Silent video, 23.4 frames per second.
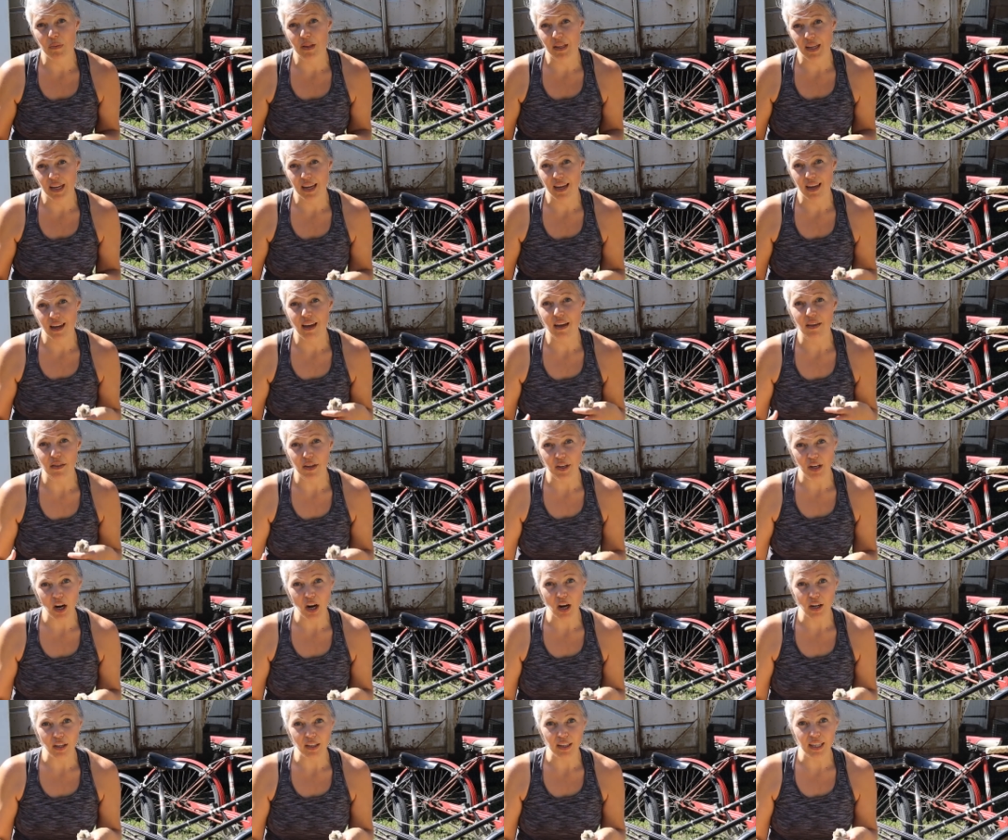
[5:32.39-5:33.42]
plant the
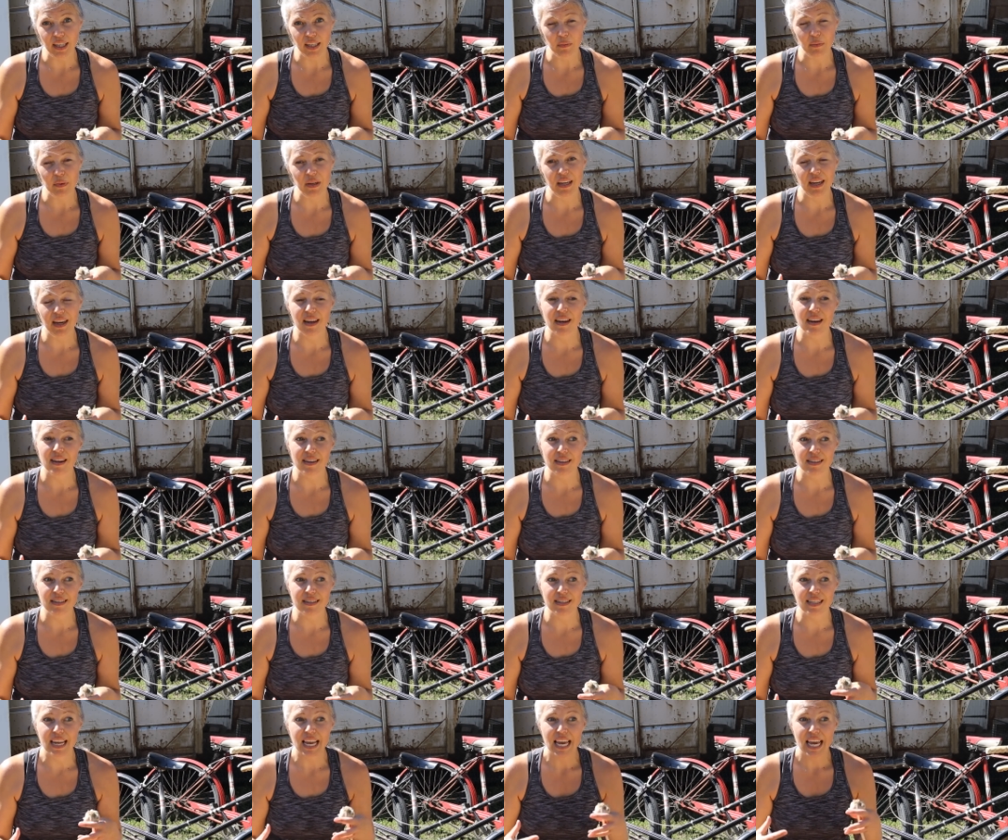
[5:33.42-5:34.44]
garlic because